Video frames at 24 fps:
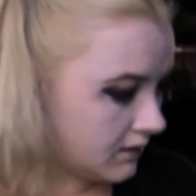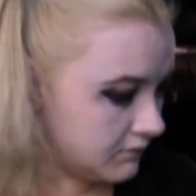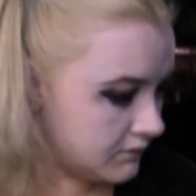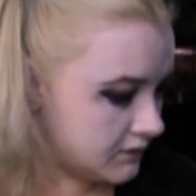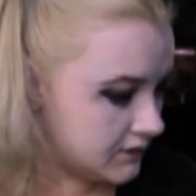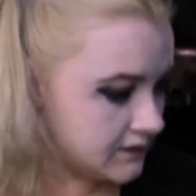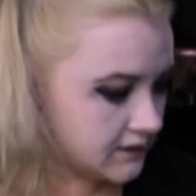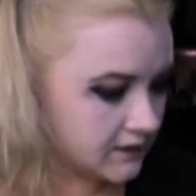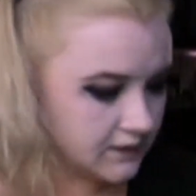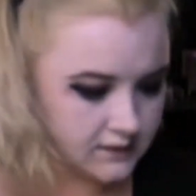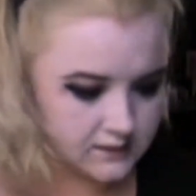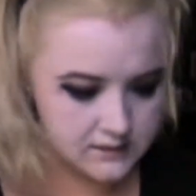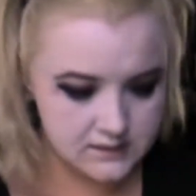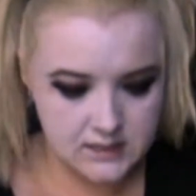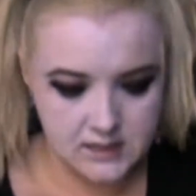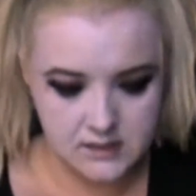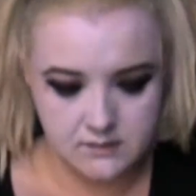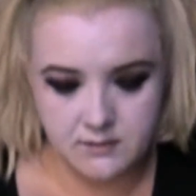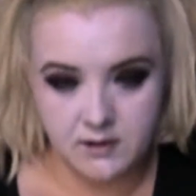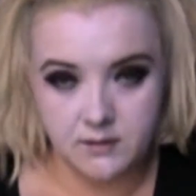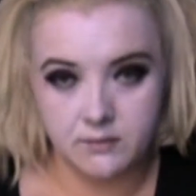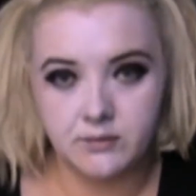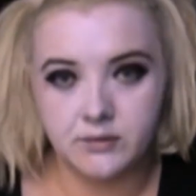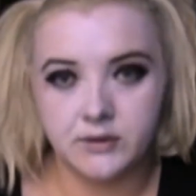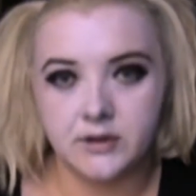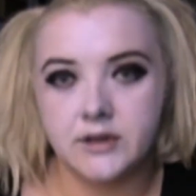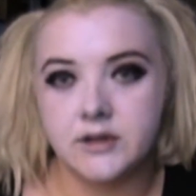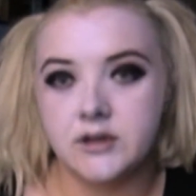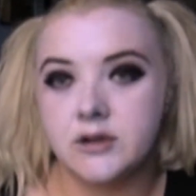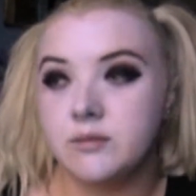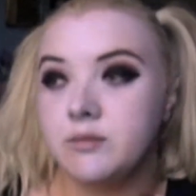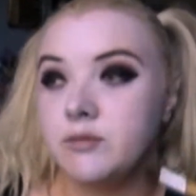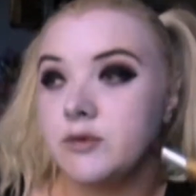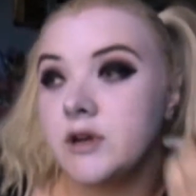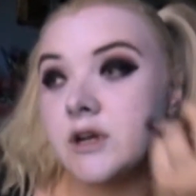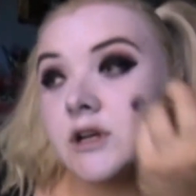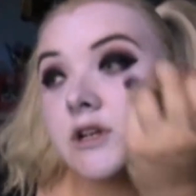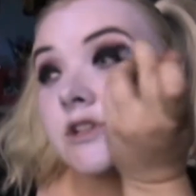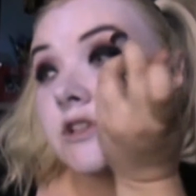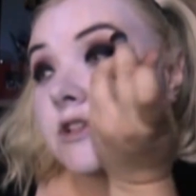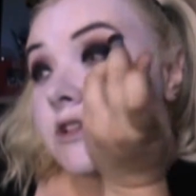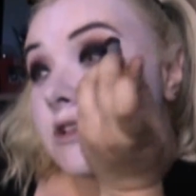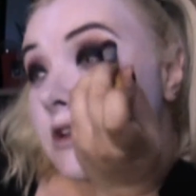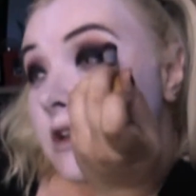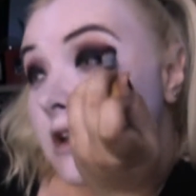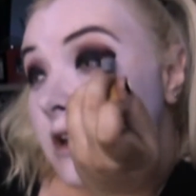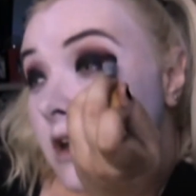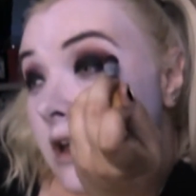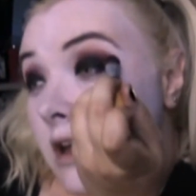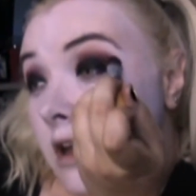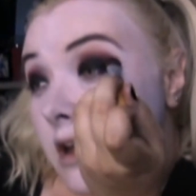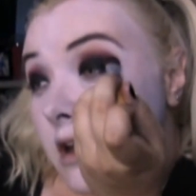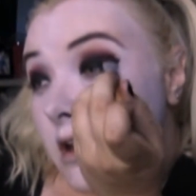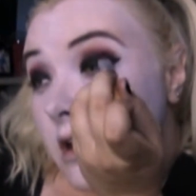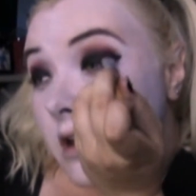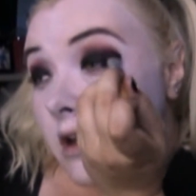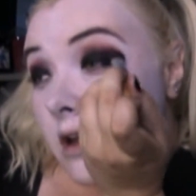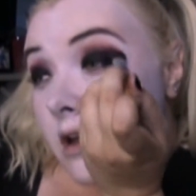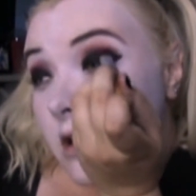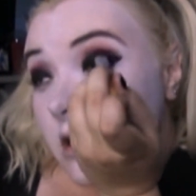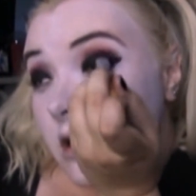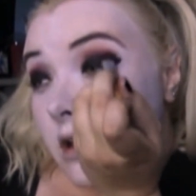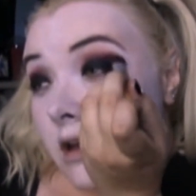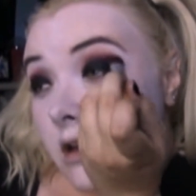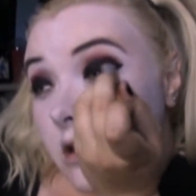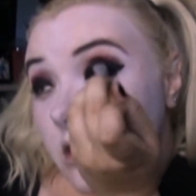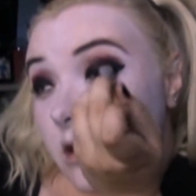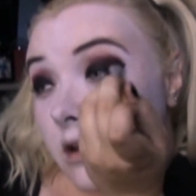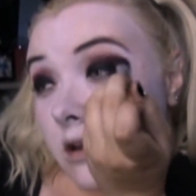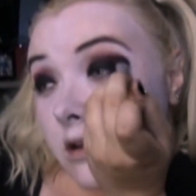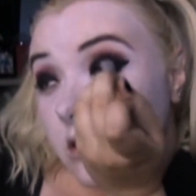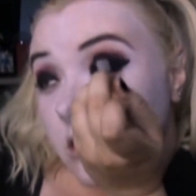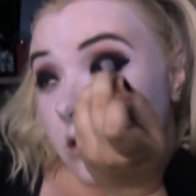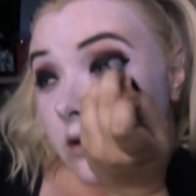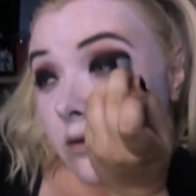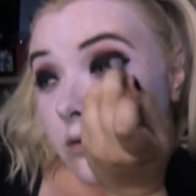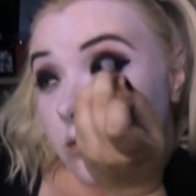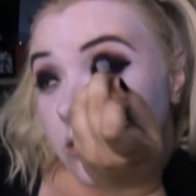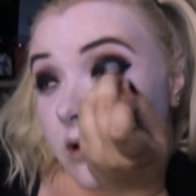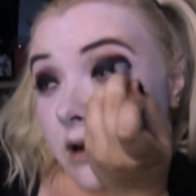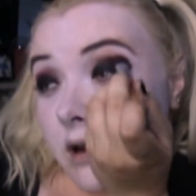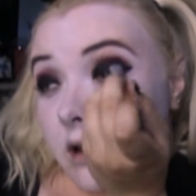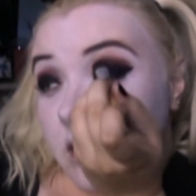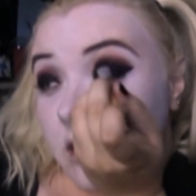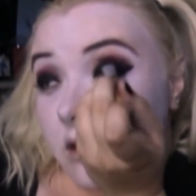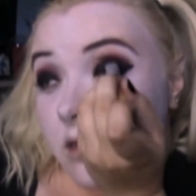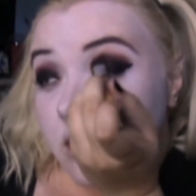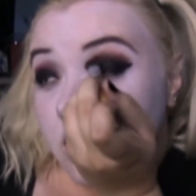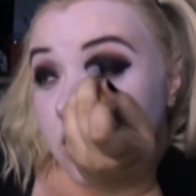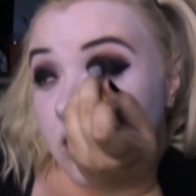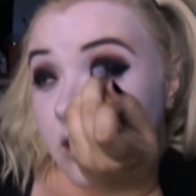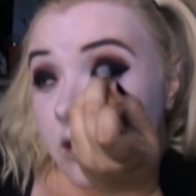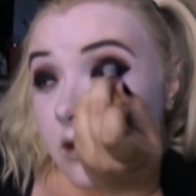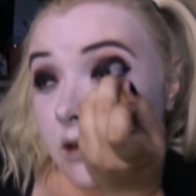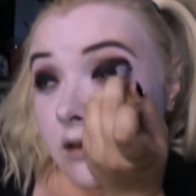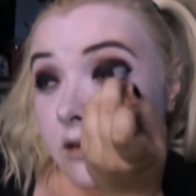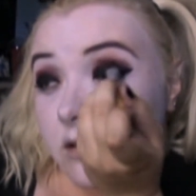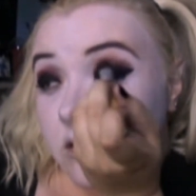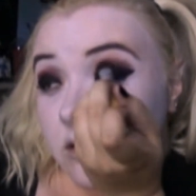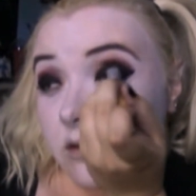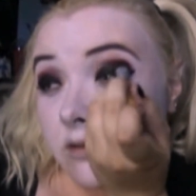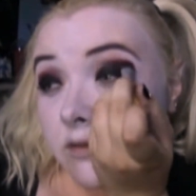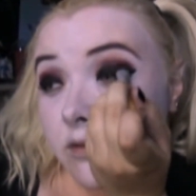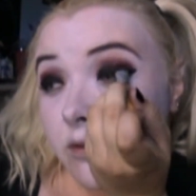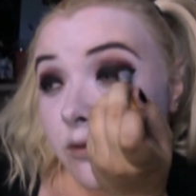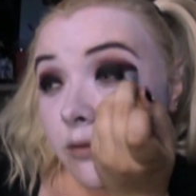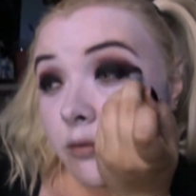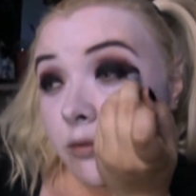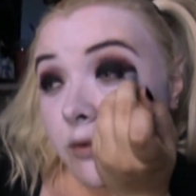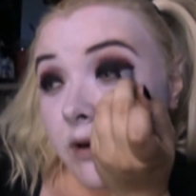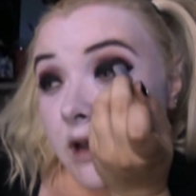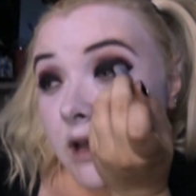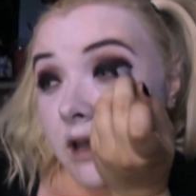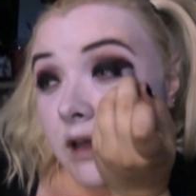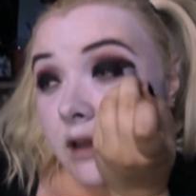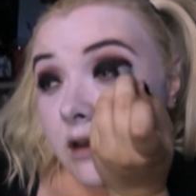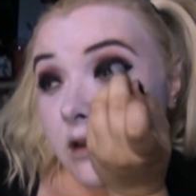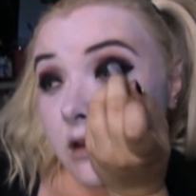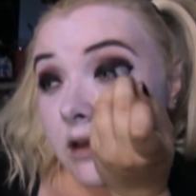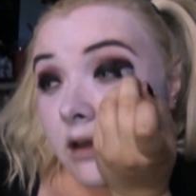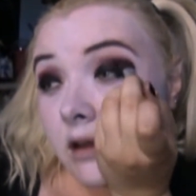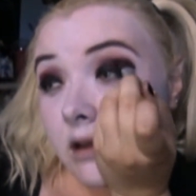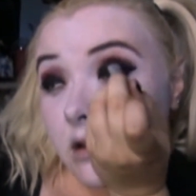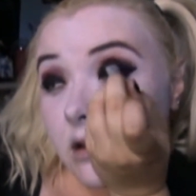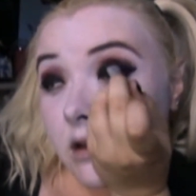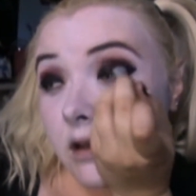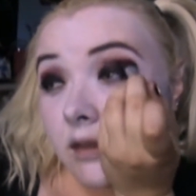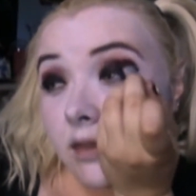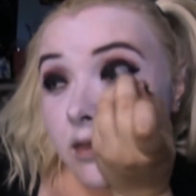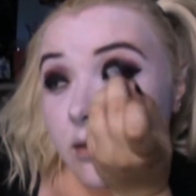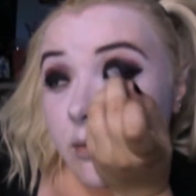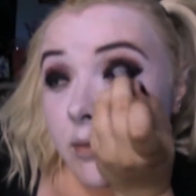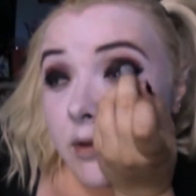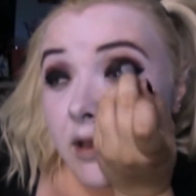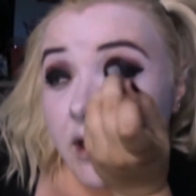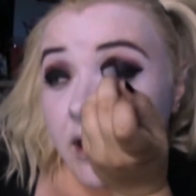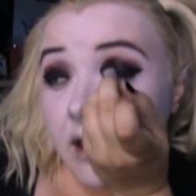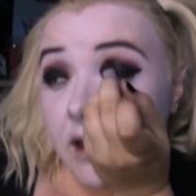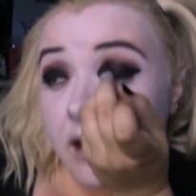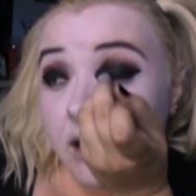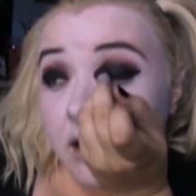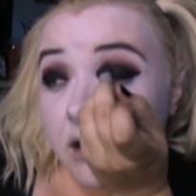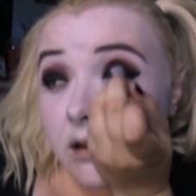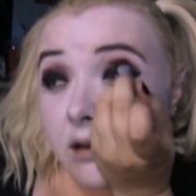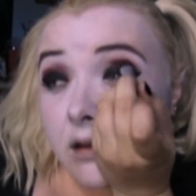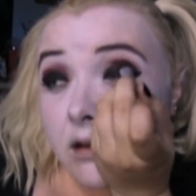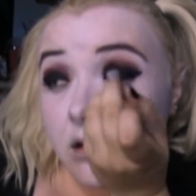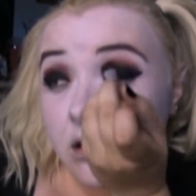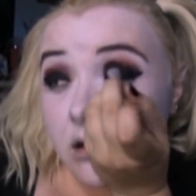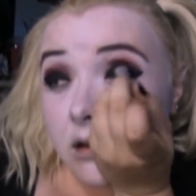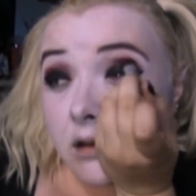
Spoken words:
I'm just going to take my blender brush, go right at the edge of the red and black,